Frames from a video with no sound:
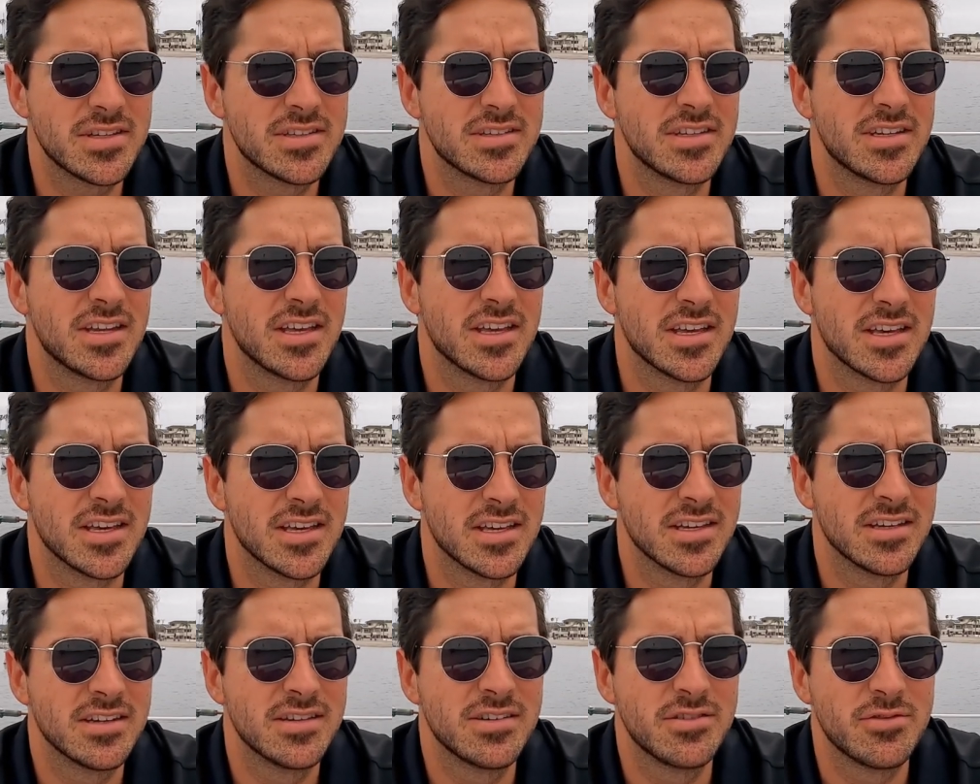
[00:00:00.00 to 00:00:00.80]
a
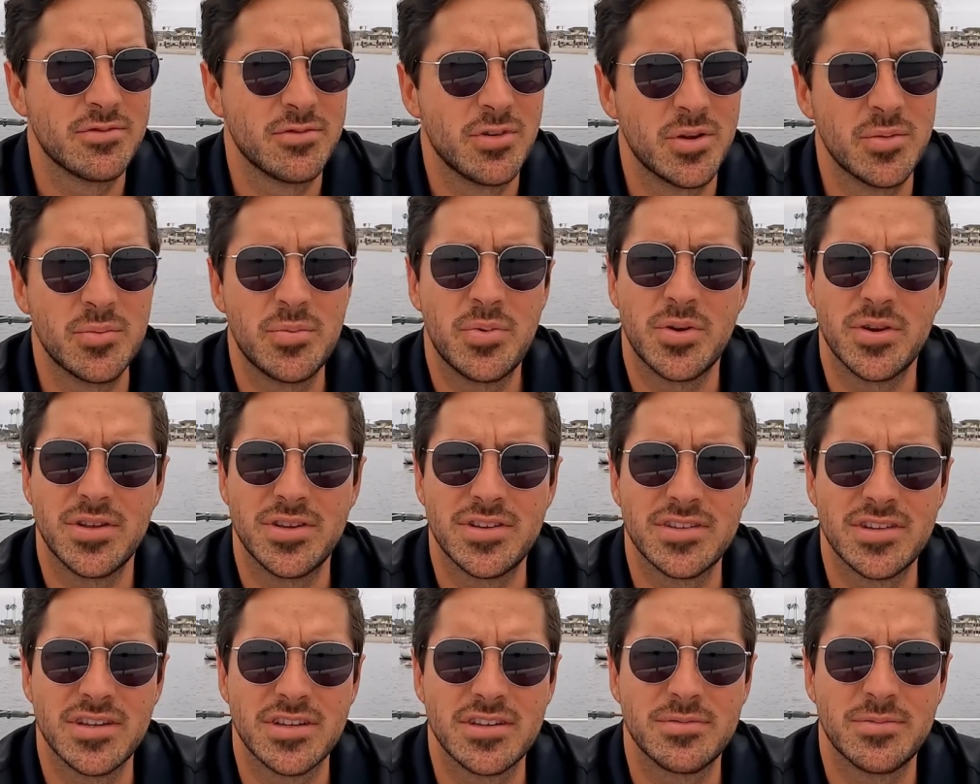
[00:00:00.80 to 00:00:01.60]
day,
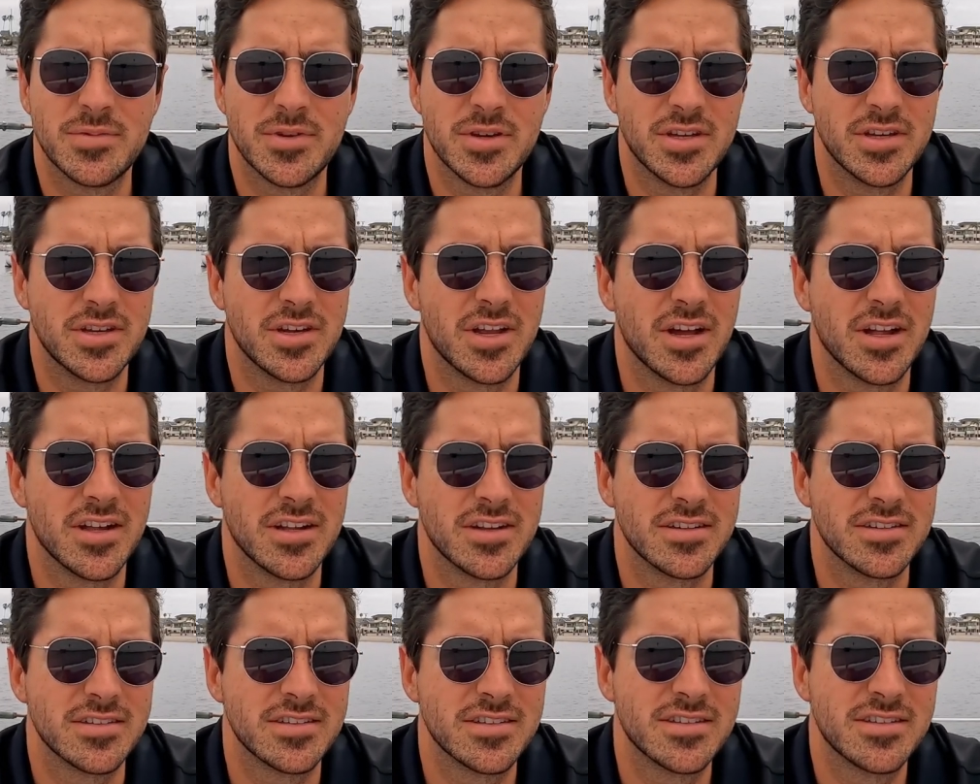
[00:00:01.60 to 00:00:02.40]
$1.6
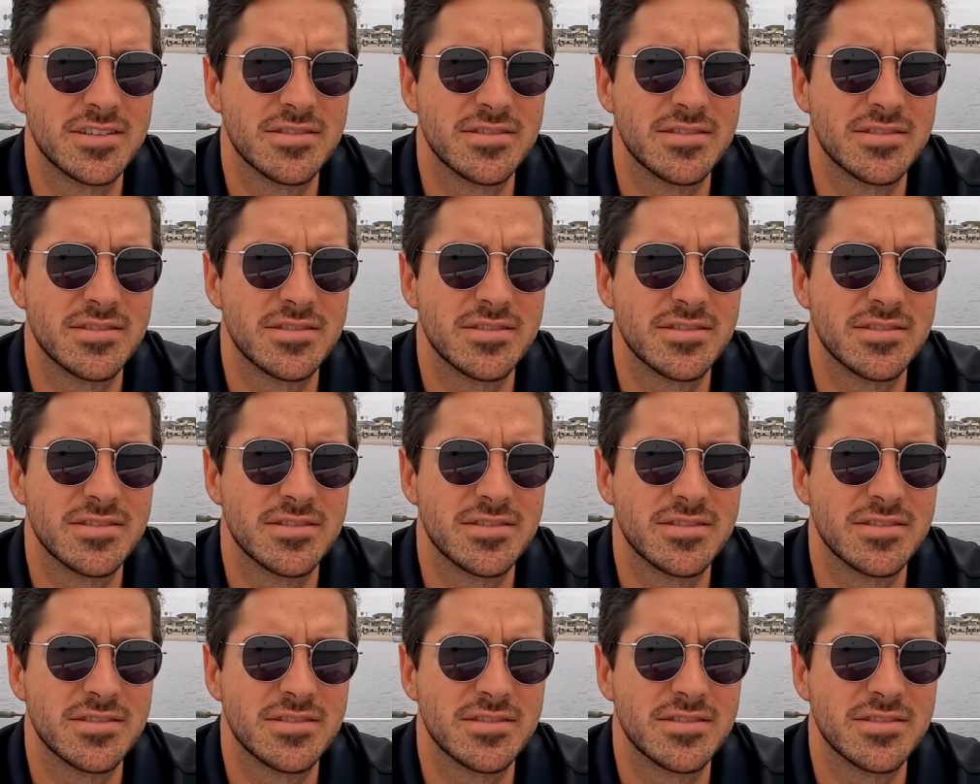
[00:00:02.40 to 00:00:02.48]
million.